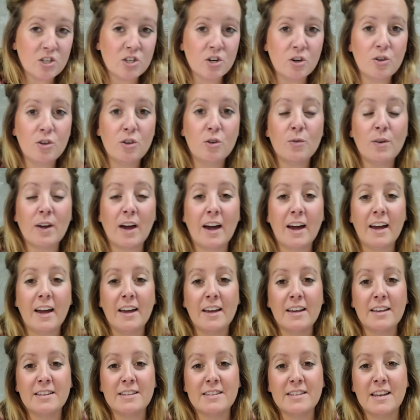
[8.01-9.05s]
show you
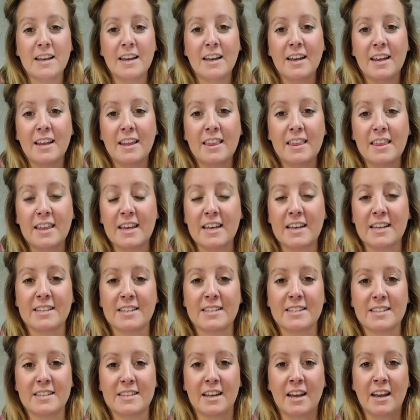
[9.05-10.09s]
guys
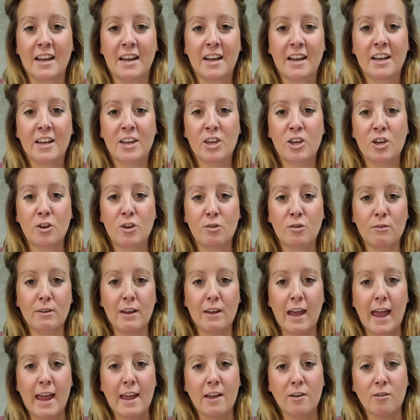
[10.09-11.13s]
this cute
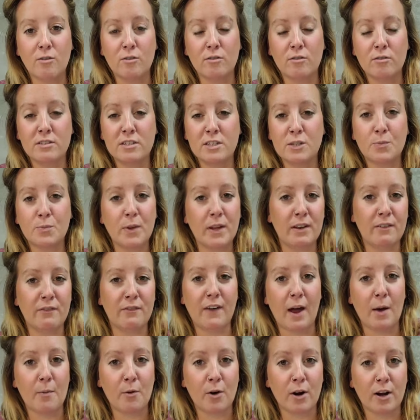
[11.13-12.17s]
angled split
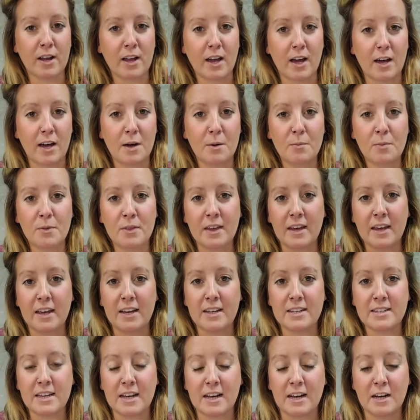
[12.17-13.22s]
fabric cup
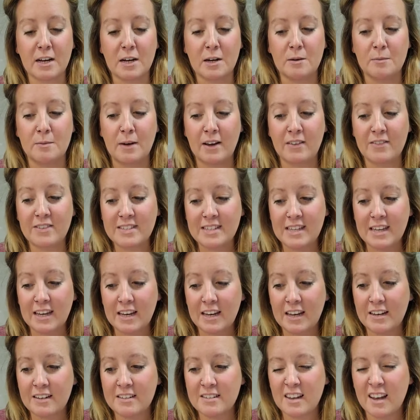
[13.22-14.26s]
that I've
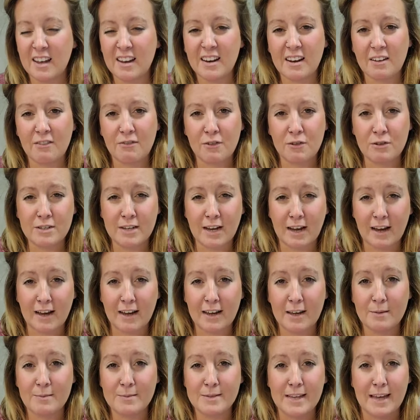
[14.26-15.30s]
seen done a few
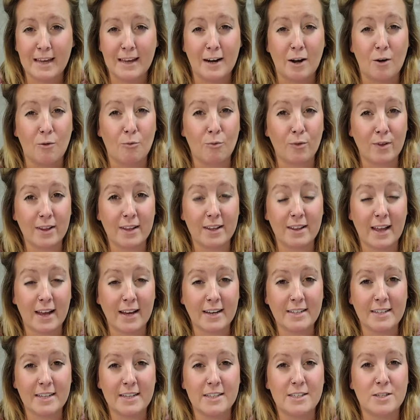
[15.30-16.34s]
times and I really
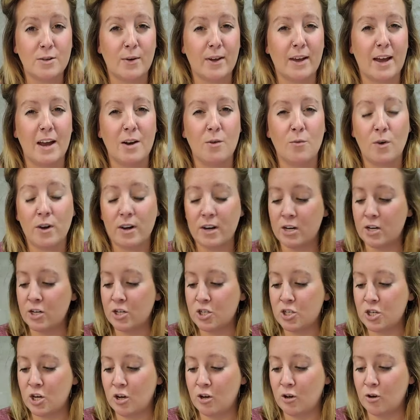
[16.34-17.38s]
liked it. So I kind of wanted to
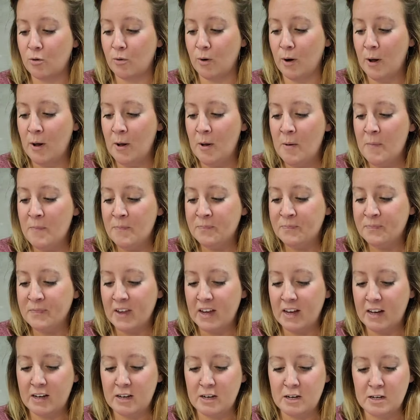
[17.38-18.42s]
show
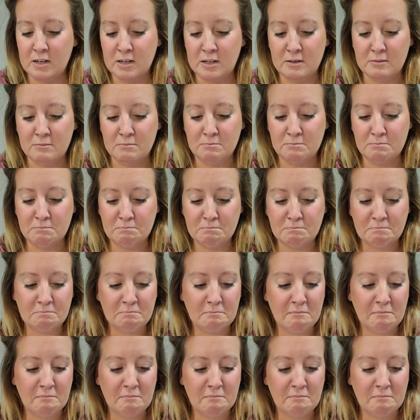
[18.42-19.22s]
an